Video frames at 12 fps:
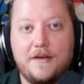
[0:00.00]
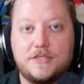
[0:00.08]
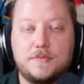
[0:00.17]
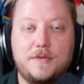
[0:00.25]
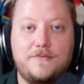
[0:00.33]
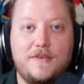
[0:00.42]

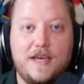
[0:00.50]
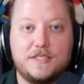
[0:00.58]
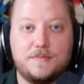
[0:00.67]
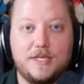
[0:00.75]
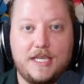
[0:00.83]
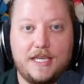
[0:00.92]
some
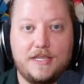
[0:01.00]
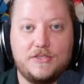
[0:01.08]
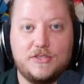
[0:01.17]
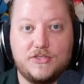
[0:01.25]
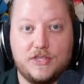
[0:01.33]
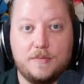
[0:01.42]
investment
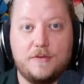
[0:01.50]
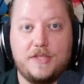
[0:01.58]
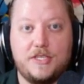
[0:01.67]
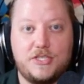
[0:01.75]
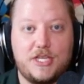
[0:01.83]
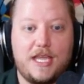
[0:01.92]
into some of
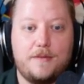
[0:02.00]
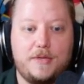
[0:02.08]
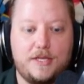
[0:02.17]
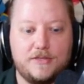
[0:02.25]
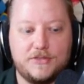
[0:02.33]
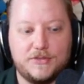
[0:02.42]
these
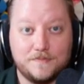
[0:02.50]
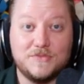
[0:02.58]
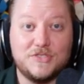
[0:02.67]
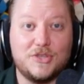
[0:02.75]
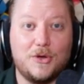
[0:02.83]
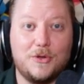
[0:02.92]
champions.
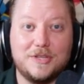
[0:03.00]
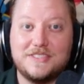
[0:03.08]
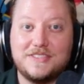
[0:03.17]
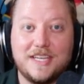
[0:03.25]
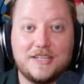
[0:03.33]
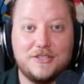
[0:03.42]
So let's
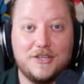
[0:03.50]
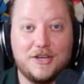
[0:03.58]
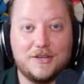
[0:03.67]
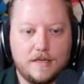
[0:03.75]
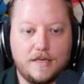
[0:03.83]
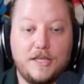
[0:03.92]
take a look.
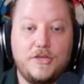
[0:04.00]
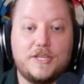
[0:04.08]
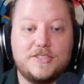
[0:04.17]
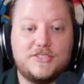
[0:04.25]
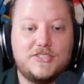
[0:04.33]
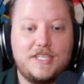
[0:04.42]
Now you
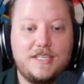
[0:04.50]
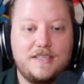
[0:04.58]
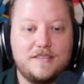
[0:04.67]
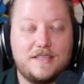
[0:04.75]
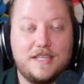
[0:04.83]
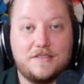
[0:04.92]
can see
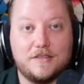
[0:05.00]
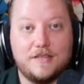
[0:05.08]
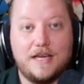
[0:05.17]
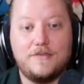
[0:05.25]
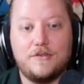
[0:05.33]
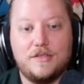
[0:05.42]
that the
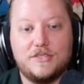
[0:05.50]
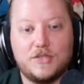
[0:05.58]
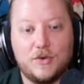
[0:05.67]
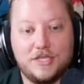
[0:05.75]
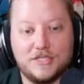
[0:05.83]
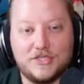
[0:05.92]
level is
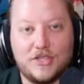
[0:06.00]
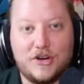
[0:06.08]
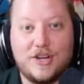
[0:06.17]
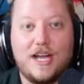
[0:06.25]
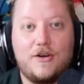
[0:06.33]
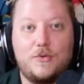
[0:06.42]
going to start
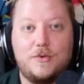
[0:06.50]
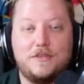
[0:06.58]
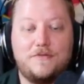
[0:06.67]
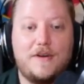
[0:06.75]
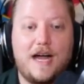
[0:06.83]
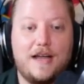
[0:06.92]
out with
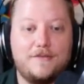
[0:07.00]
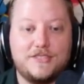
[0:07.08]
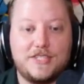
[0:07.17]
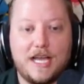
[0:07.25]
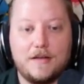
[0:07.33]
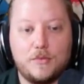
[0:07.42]
5
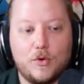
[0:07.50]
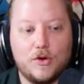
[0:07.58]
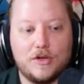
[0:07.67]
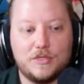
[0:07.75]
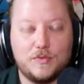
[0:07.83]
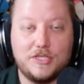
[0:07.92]

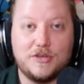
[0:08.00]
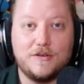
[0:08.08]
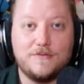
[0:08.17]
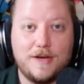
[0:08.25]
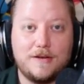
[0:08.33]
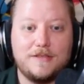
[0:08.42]
cyborgs, which are
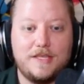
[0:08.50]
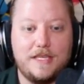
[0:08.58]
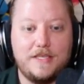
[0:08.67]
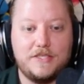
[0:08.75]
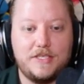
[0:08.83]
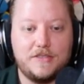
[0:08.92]
fairly
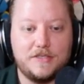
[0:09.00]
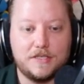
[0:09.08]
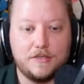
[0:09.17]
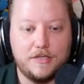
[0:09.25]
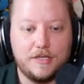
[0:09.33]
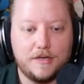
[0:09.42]
easy to
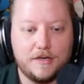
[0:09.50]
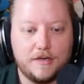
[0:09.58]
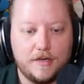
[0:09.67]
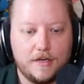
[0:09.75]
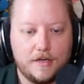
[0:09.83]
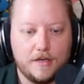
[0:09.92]
clear.
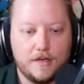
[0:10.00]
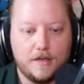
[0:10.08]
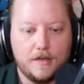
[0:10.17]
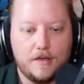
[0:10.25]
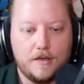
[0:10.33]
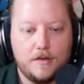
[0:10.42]

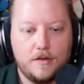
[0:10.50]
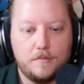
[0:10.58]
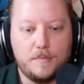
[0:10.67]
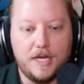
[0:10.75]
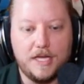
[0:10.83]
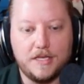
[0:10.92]

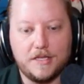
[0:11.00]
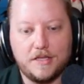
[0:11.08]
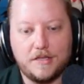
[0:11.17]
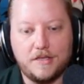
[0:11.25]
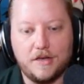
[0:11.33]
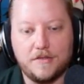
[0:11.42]
But,
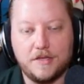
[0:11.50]
you know, the